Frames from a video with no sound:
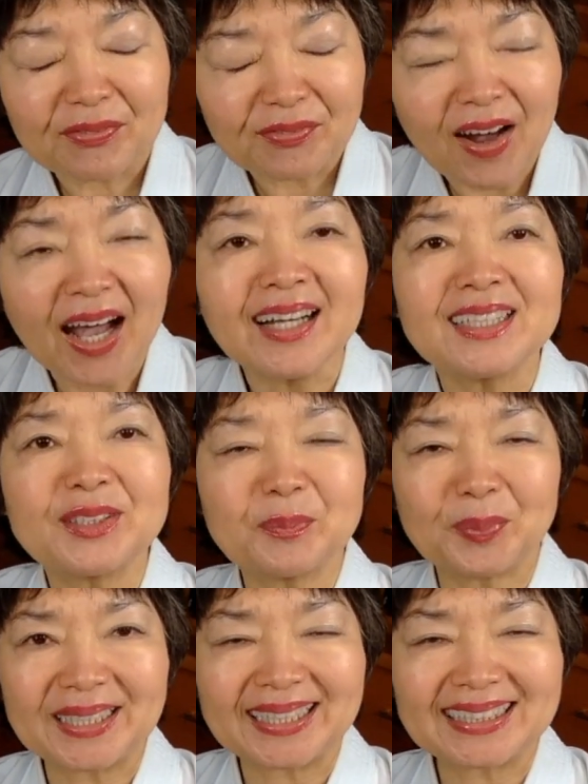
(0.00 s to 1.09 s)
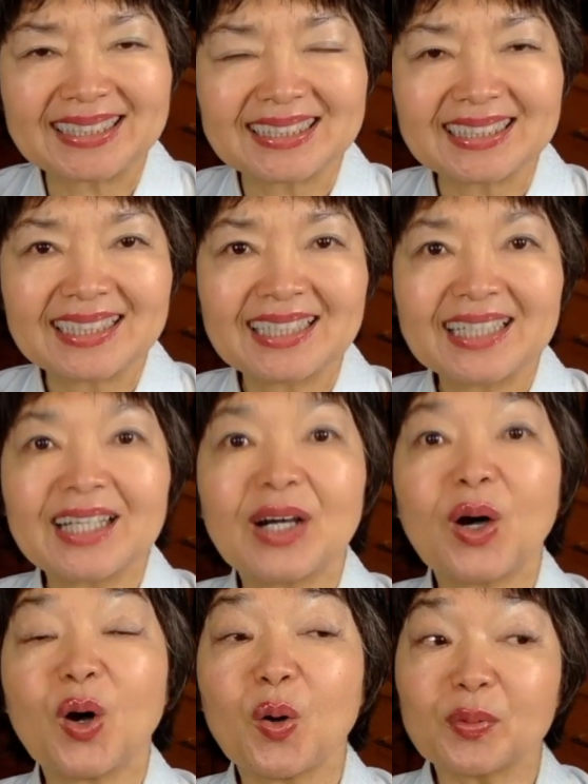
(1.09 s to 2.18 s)
farthest place
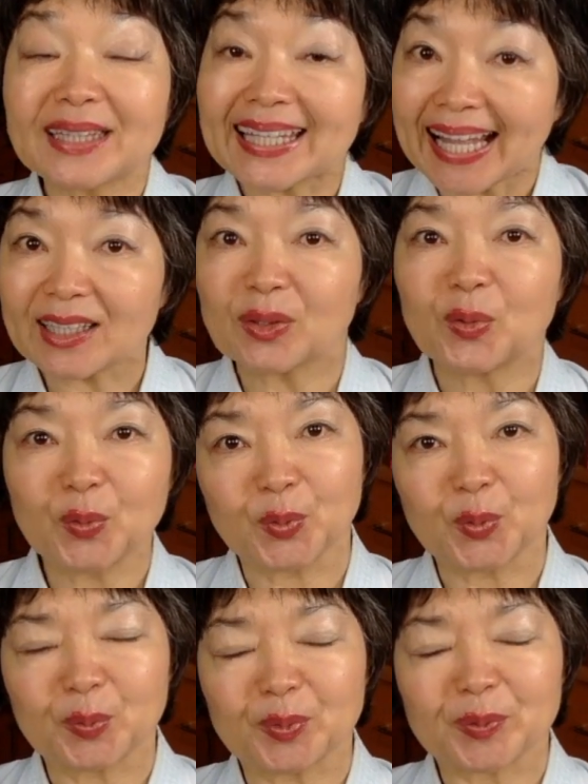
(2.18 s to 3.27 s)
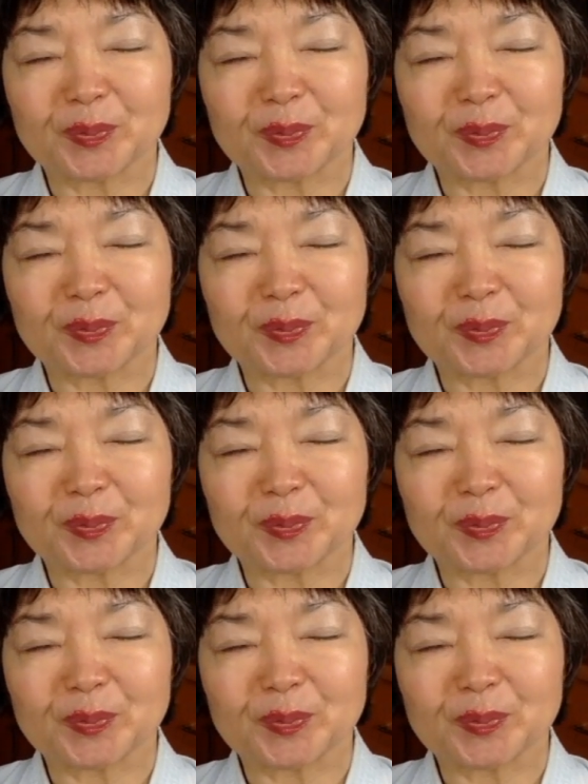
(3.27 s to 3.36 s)
of that room